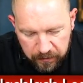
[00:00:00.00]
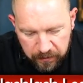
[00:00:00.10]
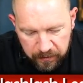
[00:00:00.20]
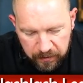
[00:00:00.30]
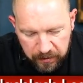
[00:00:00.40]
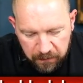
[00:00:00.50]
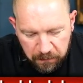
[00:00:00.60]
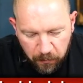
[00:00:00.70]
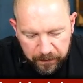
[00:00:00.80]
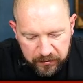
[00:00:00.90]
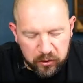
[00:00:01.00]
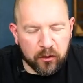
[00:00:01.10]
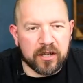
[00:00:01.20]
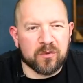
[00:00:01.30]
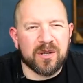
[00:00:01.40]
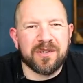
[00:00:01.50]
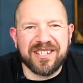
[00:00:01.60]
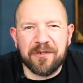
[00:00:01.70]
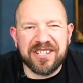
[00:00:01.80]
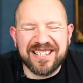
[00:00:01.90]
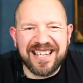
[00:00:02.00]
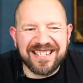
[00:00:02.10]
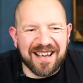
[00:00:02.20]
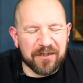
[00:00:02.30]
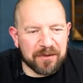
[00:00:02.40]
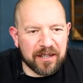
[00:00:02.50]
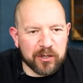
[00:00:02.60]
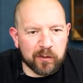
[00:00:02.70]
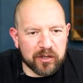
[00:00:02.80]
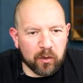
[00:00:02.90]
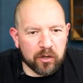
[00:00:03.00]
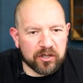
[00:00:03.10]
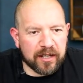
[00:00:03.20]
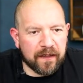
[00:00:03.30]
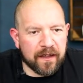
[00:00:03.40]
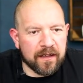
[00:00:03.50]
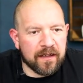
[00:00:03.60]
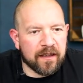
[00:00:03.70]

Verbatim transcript: uh, and even my wife's enjoying it as well, which is, which is nice to have something that the two of us all watch together.